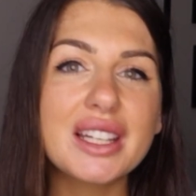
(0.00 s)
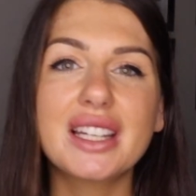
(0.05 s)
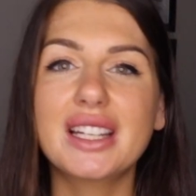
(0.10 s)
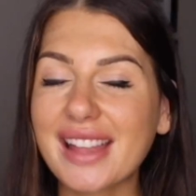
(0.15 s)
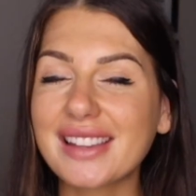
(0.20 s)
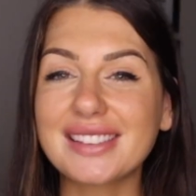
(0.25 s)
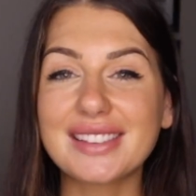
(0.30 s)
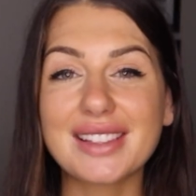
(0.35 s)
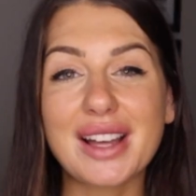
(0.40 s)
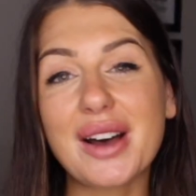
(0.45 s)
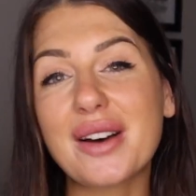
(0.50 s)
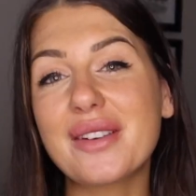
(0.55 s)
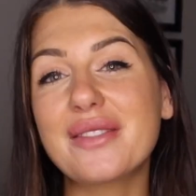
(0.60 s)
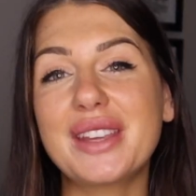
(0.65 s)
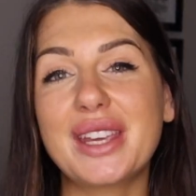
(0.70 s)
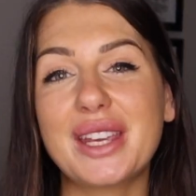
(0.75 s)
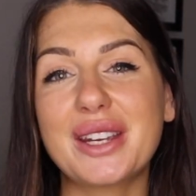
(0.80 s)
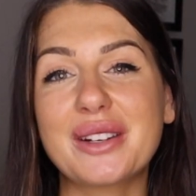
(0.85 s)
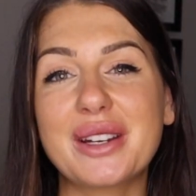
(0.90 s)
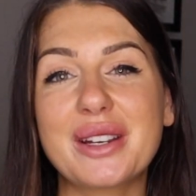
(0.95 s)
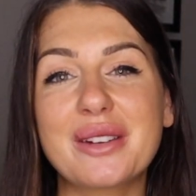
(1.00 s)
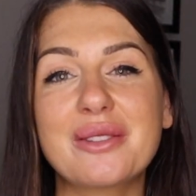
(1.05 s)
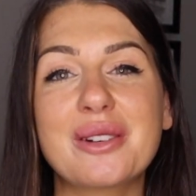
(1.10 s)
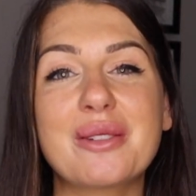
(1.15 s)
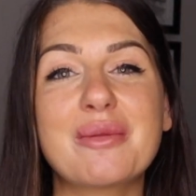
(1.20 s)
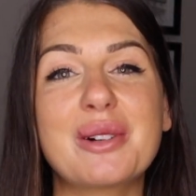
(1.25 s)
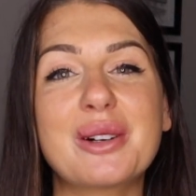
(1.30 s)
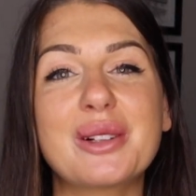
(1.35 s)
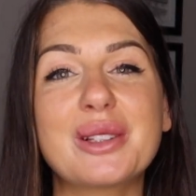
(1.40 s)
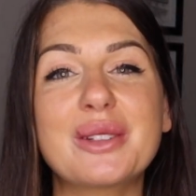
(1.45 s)
I love hearing
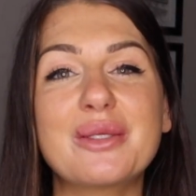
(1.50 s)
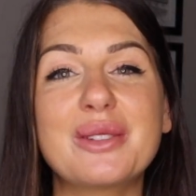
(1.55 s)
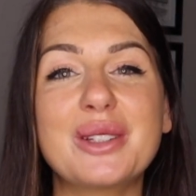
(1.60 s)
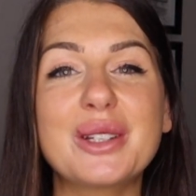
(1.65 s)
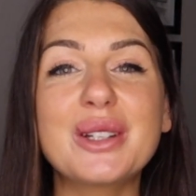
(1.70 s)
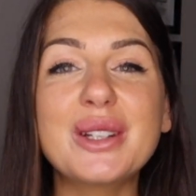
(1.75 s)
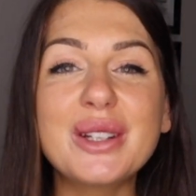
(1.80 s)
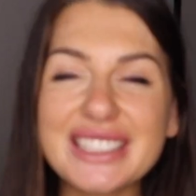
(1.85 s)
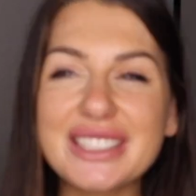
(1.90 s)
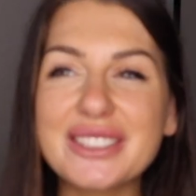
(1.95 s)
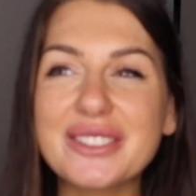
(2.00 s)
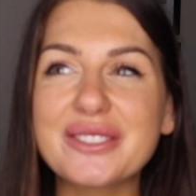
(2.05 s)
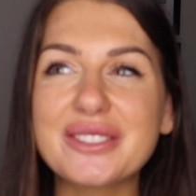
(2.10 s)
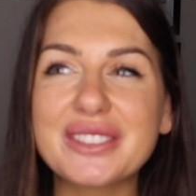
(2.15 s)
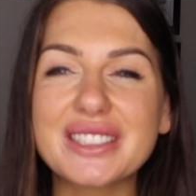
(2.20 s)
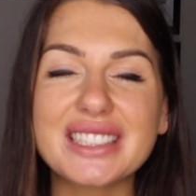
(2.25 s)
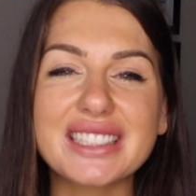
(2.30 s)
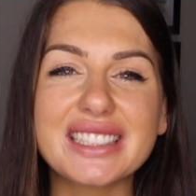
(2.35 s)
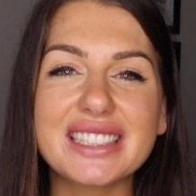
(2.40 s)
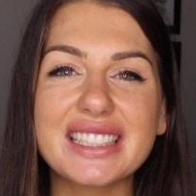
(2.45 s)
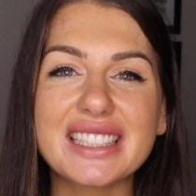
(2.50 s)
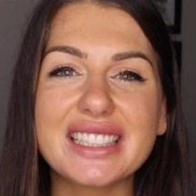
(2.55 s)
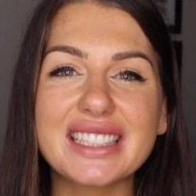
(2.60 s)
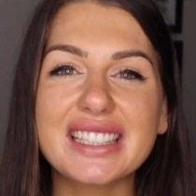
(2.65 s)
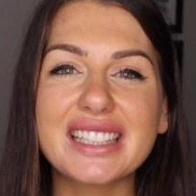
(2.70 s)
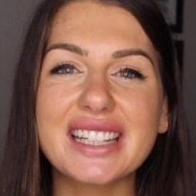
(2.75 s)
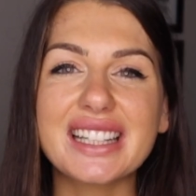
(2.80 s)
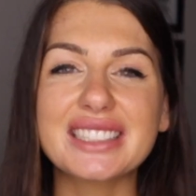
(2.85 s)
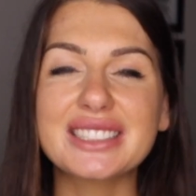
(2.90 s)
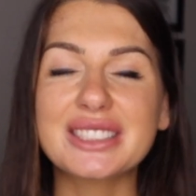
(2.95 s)
from all of you. You
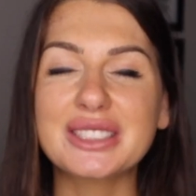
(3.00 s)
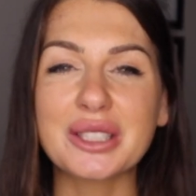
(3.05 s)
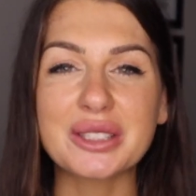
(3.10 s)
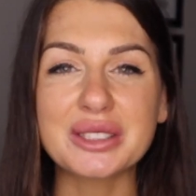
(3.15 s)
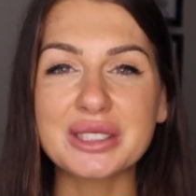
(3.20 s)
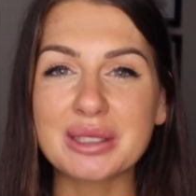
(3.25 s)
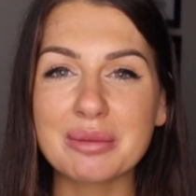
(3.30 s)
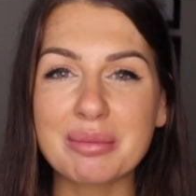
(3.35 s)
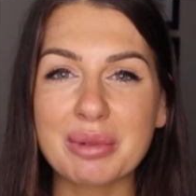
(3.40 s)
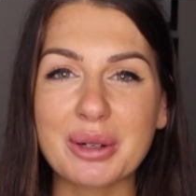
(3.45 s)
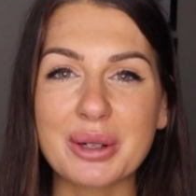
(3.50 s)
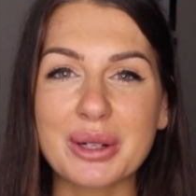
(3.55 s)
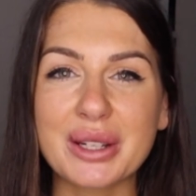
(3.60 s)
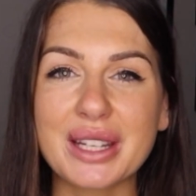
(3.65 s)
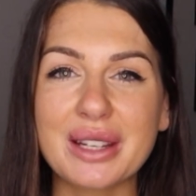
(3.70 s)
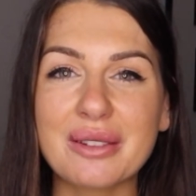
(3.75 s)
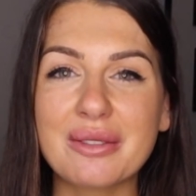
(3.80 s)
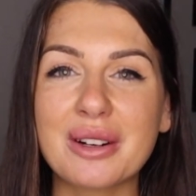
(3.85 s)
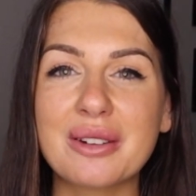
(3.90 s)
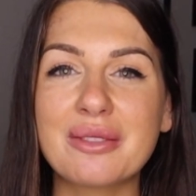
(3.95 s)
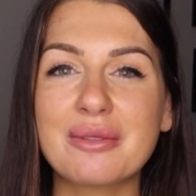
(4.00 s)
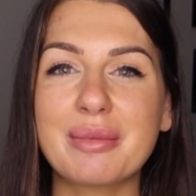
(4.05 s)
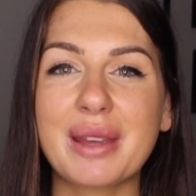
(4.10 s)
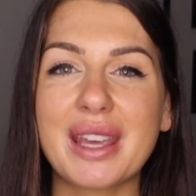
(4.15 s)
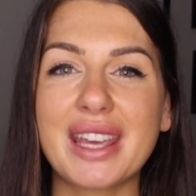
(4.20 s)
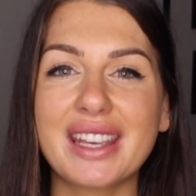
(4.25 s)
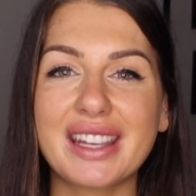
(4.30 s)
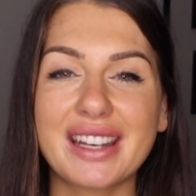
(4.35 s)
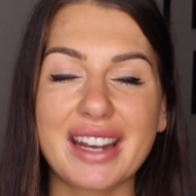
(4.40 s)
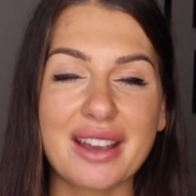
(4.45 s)
really are so supportive of
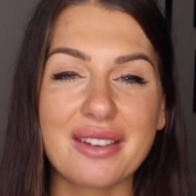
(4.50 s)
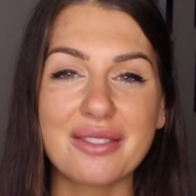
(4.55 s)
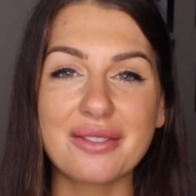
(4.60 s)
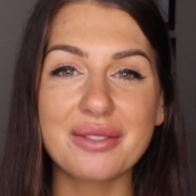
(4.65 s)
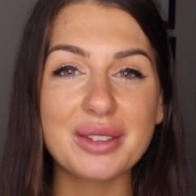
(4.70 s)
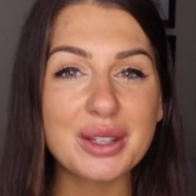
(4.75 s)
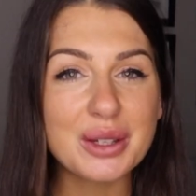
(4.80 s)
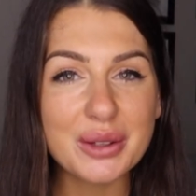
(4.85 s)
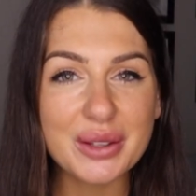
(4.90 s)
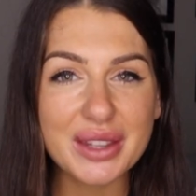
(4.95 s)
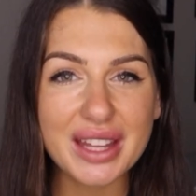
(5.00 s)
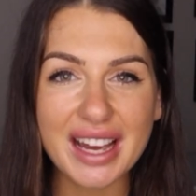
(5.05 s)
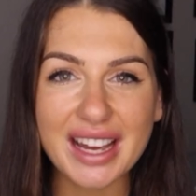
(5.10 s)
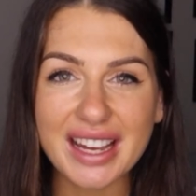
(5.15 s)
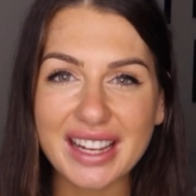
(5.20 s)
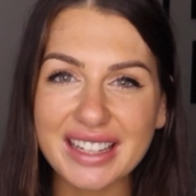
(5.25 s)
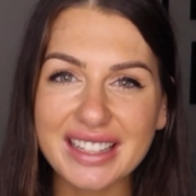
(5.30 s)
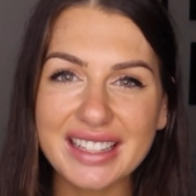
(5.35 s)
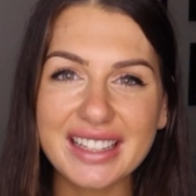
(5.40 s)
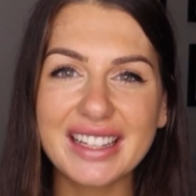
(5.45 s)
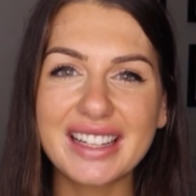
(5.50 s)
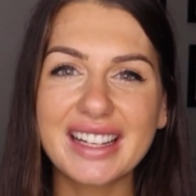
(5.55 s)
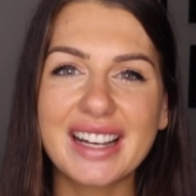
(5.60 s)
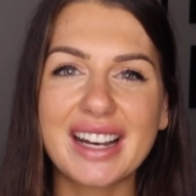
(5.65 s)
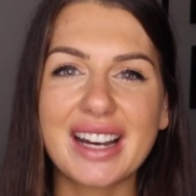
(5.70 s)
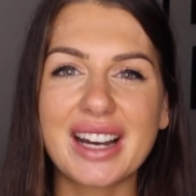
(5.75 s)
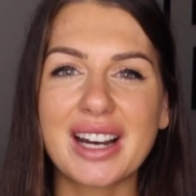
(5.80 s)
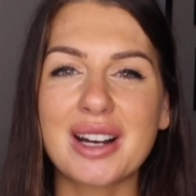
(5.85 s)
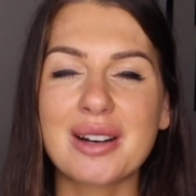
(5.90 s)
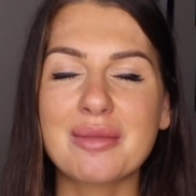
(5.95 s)
me, and I feel that
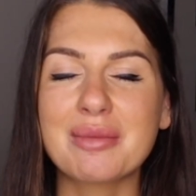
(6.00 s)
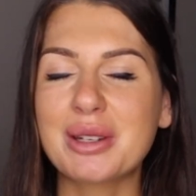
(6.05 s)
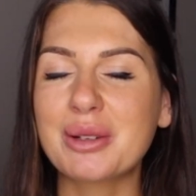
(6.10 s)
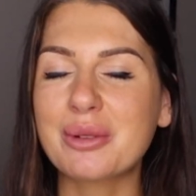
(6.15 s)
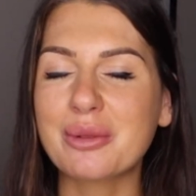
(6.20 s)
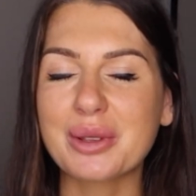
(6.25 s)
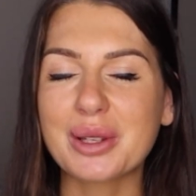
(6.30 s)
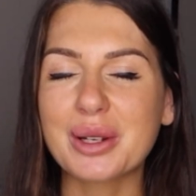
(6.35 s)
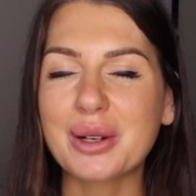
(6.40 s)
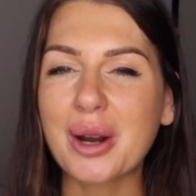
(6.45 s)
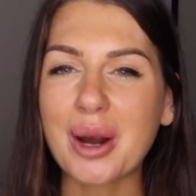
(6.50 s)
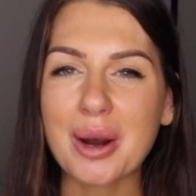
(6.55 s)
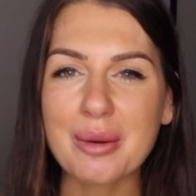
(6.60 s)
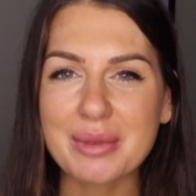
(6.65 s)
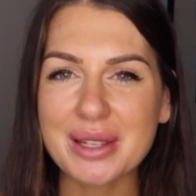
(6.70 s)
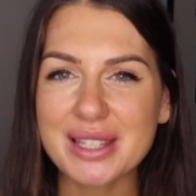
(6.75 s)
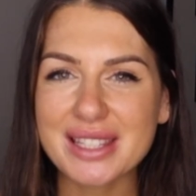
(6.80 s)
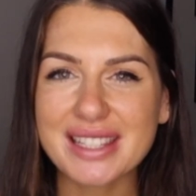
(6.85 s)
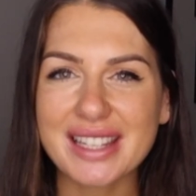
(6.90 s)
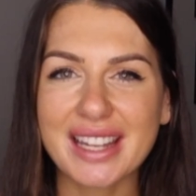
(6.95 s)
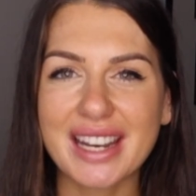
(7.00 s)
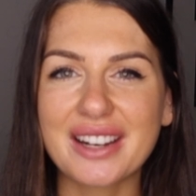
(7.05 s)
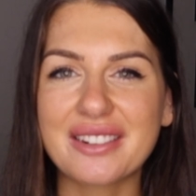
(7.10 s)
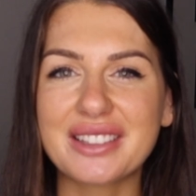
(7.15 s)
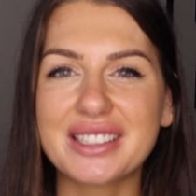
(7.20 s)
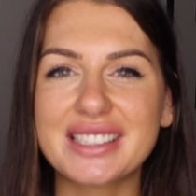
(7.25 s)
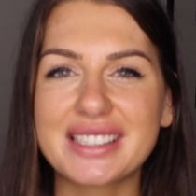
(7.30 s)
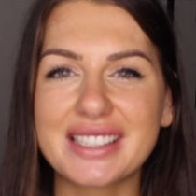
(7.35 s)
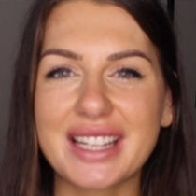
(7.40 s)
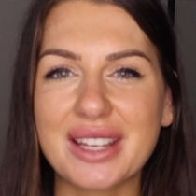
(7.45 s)
in all the comments that I
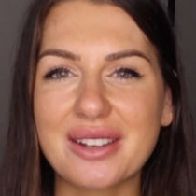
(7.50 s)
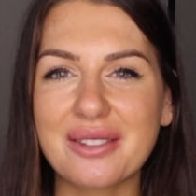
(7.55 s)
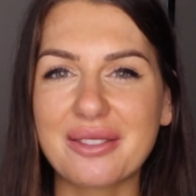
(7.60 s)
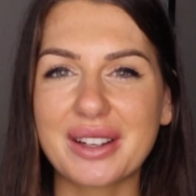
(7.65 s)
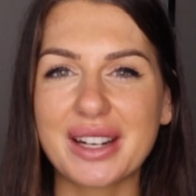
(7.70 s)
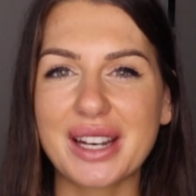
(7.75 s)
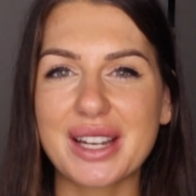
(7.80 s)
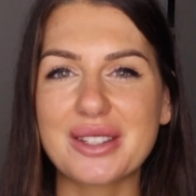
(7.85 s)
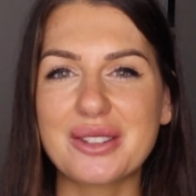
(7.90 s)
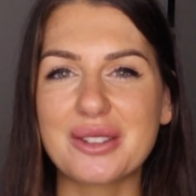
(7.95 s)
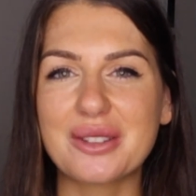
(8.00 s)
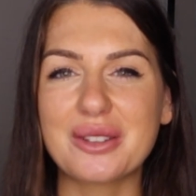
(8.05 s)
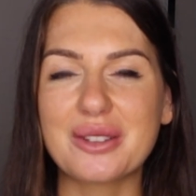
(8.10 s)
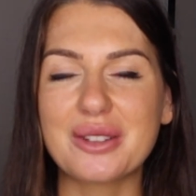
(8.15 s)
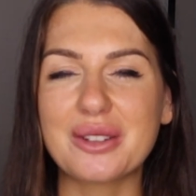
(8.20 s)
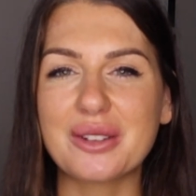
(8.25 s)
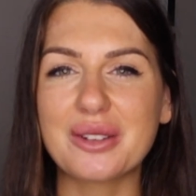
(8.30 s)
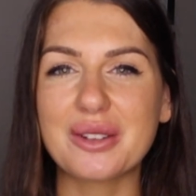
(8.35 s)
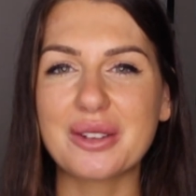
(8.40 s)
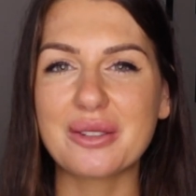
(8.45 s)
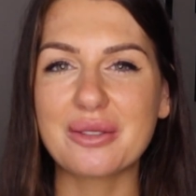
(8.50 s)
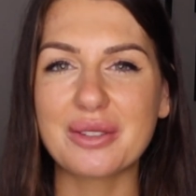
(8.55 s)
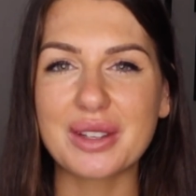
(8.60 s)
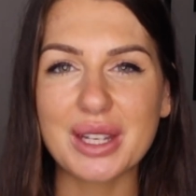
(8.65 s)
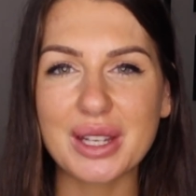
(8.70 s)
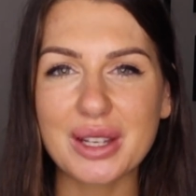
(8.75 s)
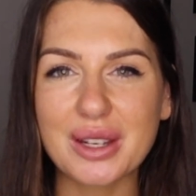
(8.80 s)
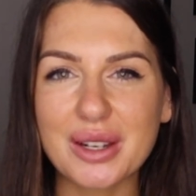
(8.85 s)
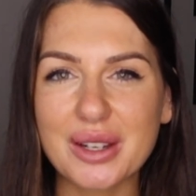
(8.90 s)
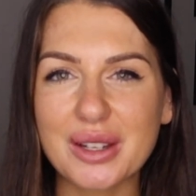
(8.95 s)
receive when I do
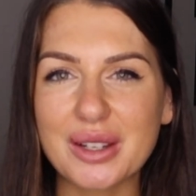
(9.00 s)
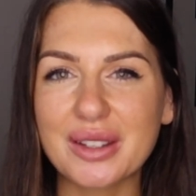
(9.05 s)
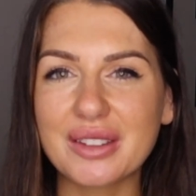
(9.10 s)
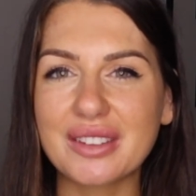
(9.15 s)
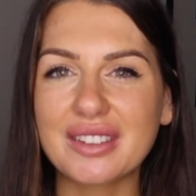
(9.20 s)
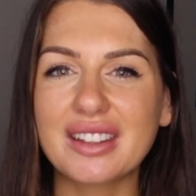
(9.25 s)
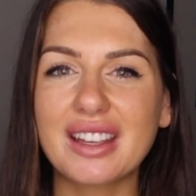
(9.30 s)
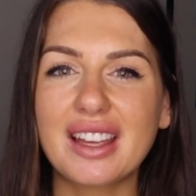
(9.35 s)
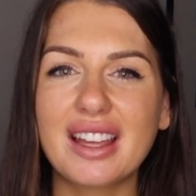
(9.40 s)
videos.